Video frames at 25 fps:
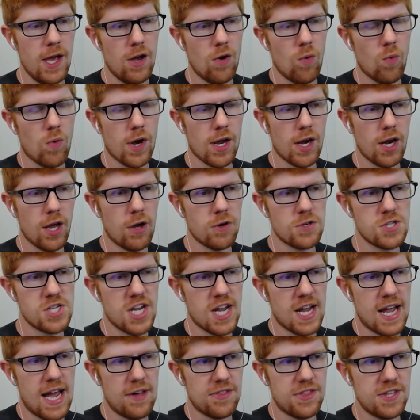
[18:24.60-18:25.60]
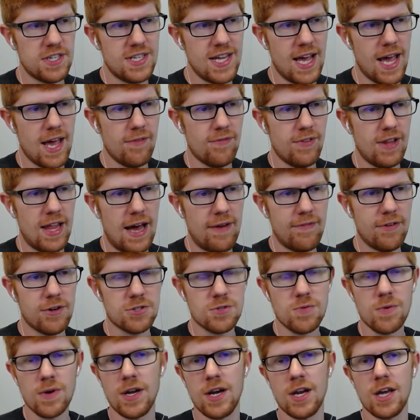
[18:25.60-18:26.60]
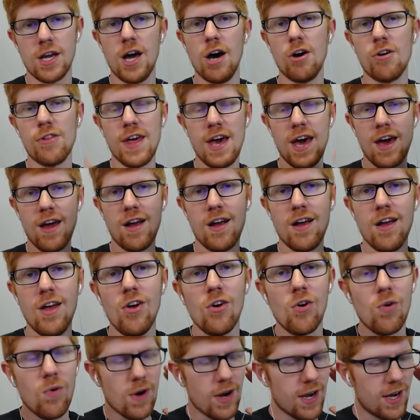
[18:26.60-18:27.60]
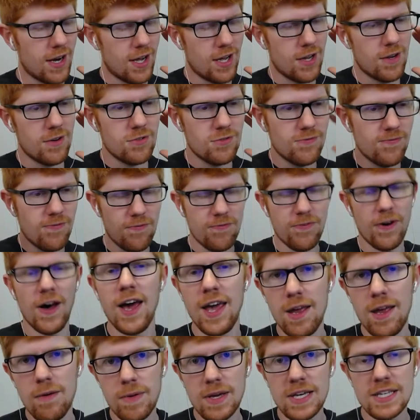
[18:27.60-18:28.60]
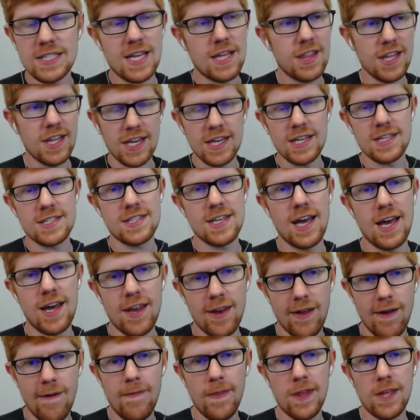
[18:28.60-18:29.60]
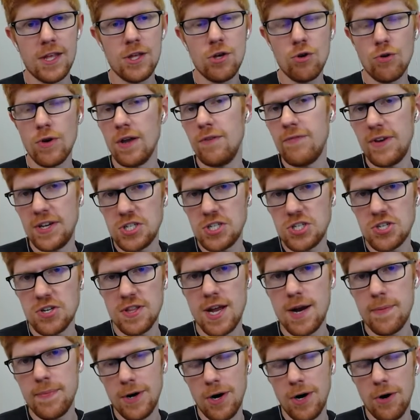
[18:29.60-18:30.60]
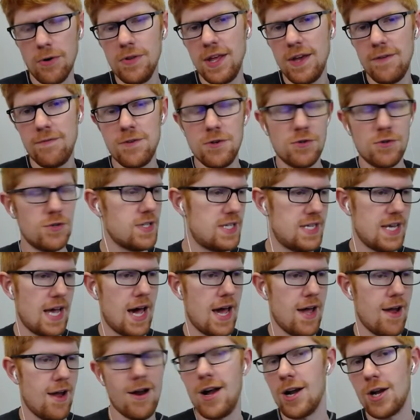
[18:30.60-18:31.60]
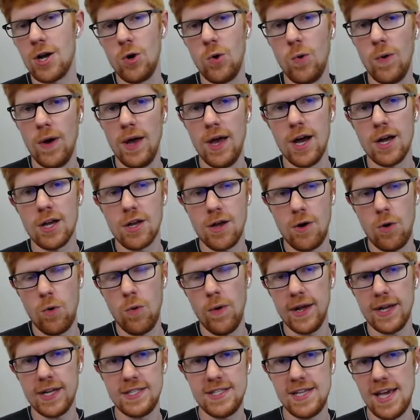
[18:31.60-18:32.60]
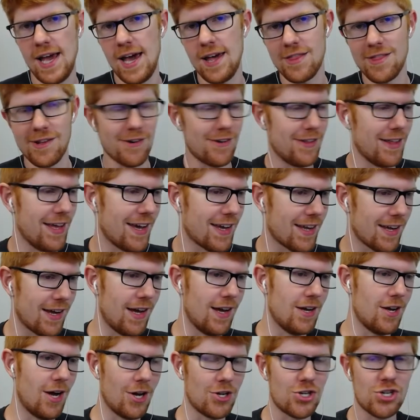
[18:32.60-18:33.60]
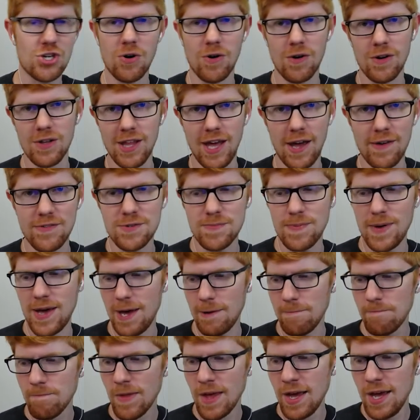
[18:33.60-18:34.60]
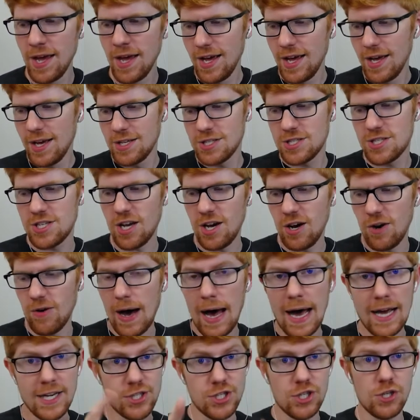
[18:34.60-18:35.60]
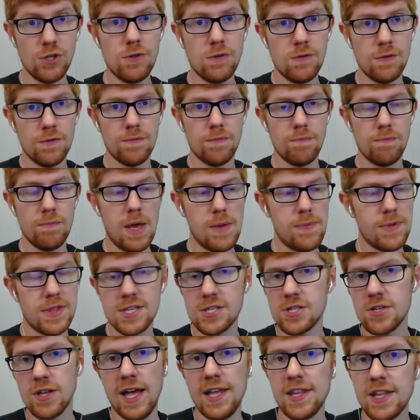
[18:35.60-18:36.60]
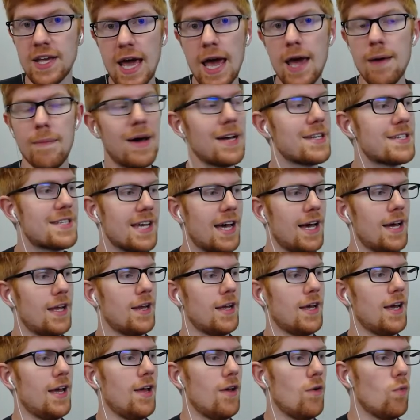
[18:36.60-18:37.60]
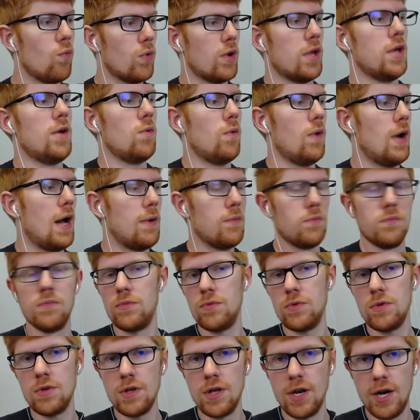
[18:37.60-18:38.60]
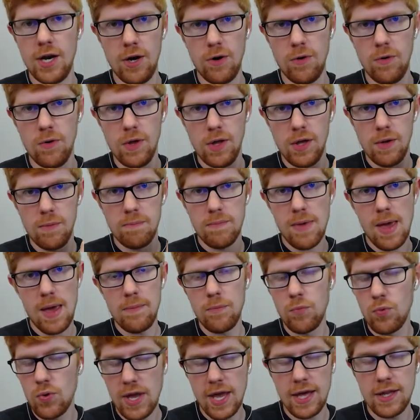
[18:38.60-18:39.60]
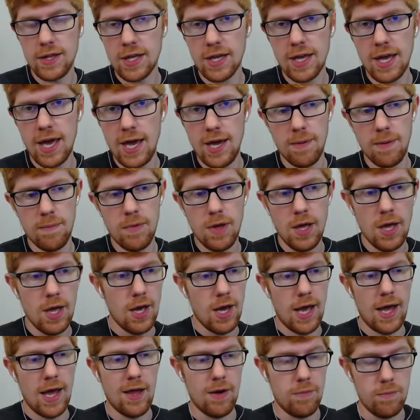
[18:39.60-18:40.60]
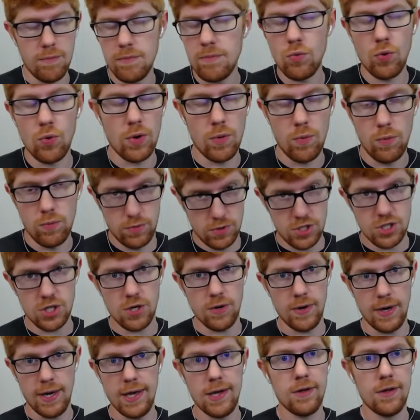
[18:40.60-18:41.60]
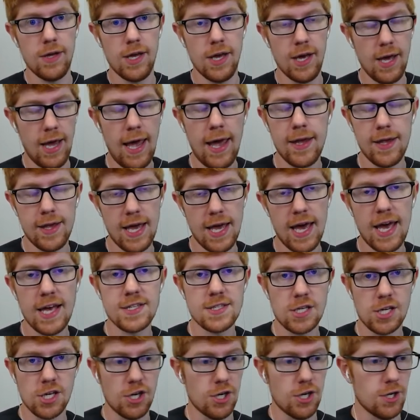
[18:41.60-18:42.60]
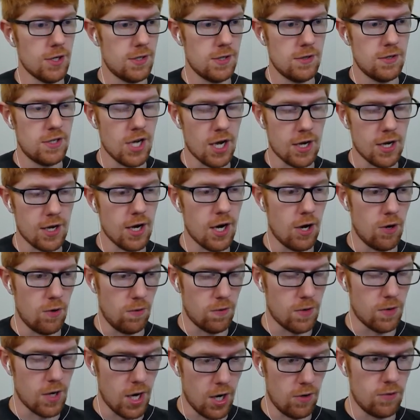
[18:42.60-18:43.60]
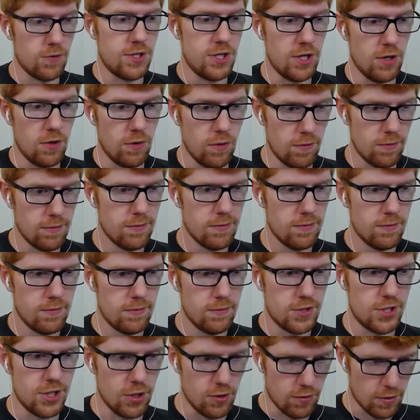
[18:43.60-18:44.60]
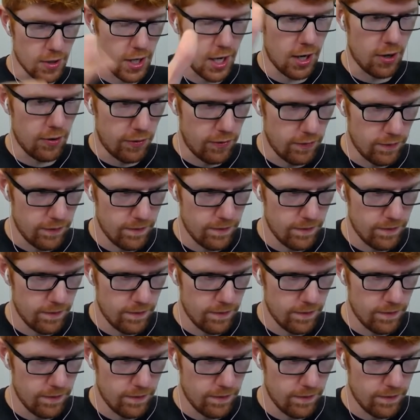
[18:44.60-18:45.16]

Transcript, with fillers: We're gonna go check out the day of Lavos. We're gonna go there, we're gonna fight, because I think he said you can venture there, but only if you desire a quick death, or like a short lifespan. So I do, maybe this will end the game. I said, we end the game, and we do it. Yes, good. Go. So